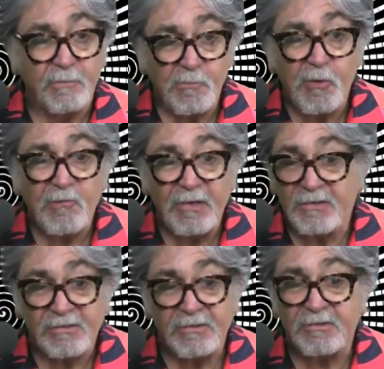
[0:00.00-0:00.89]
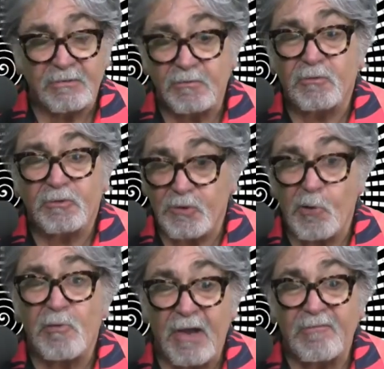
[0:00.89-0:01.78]
The movie is just
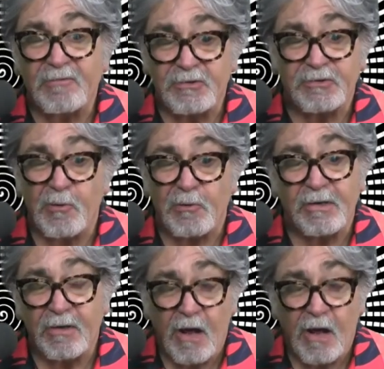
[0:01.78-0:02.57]
joke after joke.